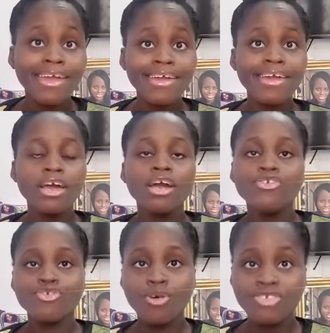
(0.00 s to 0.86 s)
You
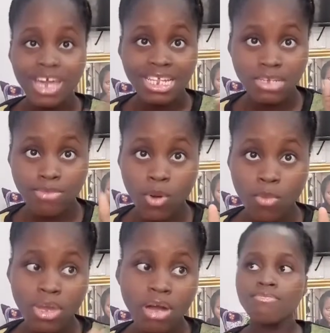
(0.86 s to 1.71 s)
should go check Dima
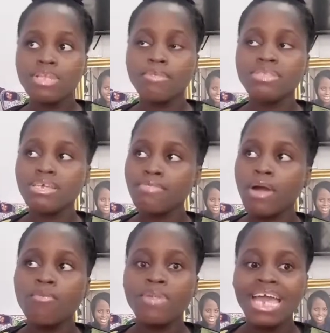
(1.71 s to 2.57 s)
Ome out. Dima
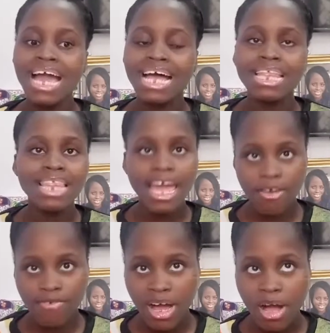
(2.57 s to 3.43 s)
Ome and
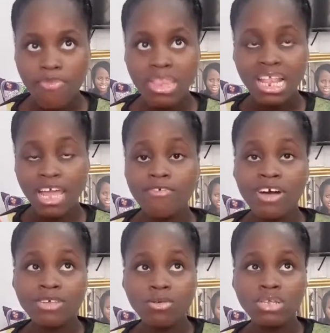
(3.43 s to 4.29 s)
Laifa.
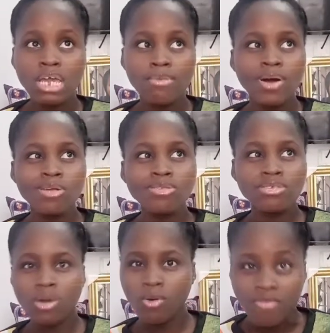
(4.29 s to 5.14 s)
Laifa's own came out
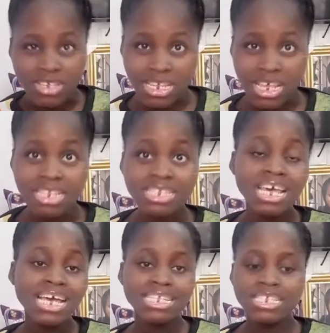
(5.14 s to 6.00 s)
of recent.
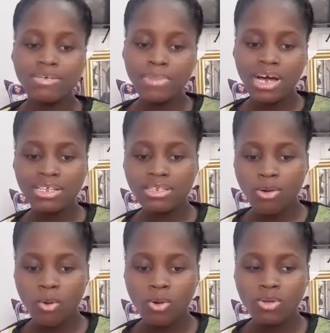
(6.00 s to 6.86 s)
Dima's
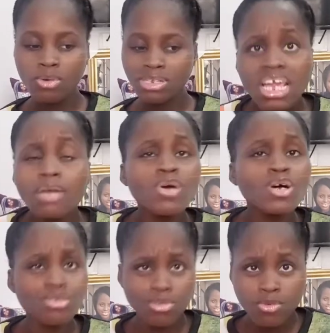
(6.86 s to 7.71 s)
own was like a
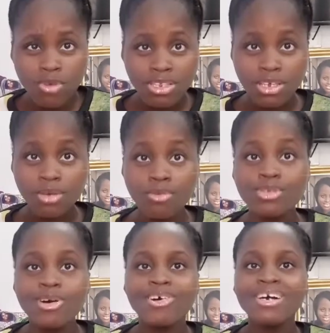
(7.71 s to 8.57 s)
month or 2 months ago.
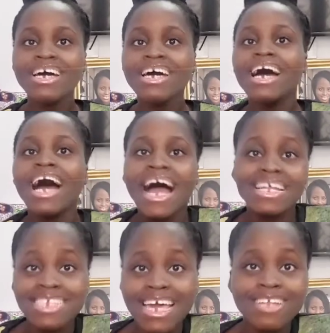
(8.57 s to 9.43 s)
So I
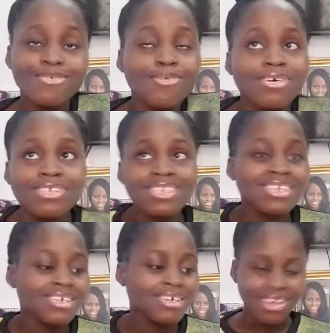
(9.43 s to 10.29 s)
decided, you know what?
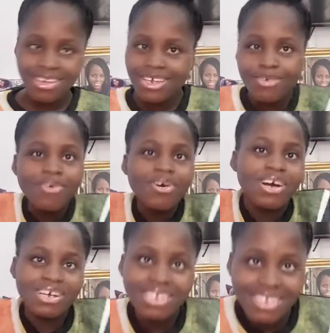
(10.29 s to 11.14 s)
It won't
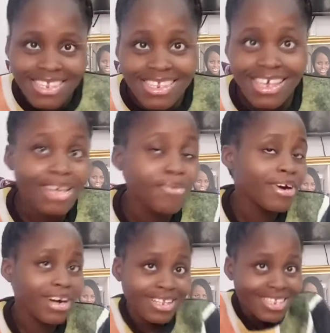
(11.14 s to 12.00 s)

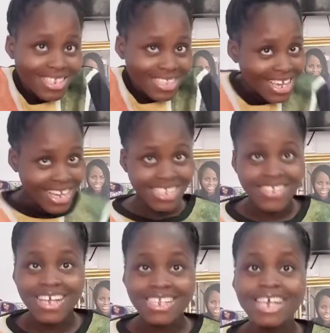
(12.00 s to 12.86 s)
hurt
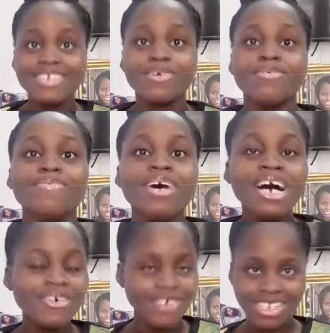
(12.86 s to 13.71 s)
to answer some
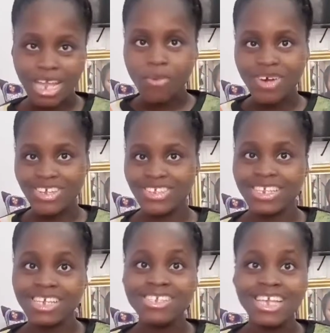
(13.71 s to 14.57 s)
first time questions.
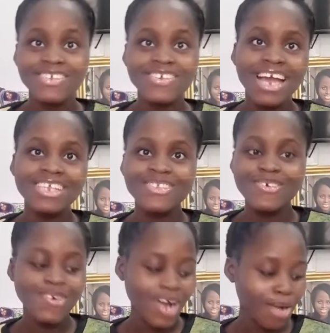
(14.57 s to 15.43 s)
I'll just let you guys
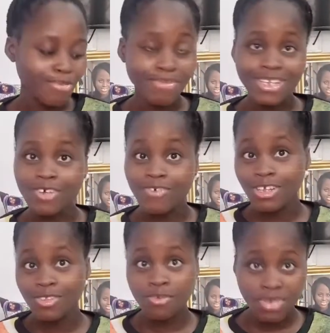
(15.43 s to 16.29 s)
know about myself a
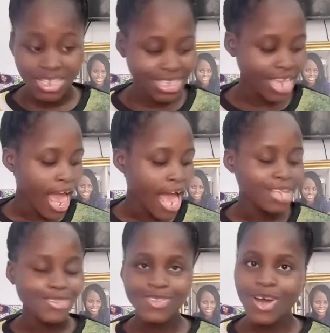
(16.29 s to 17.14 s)
little bit.
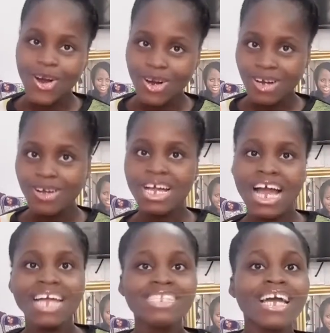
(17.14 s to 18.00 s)
So
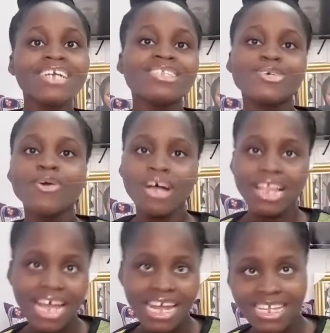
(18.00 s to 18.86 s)
I decided to go
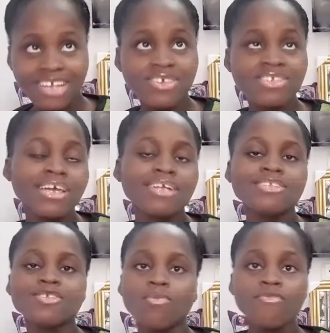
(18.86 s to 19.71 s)
online and just get
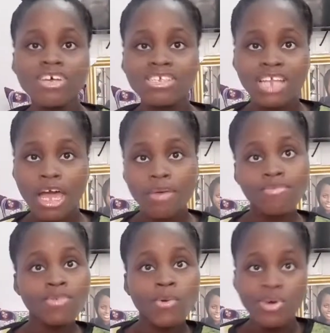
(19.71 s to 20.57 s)
some first time
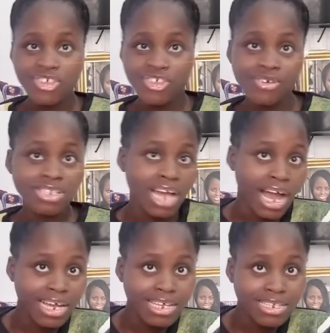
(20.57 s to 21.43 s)
question
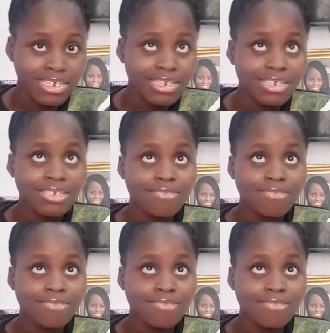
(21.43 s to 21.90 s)
tags.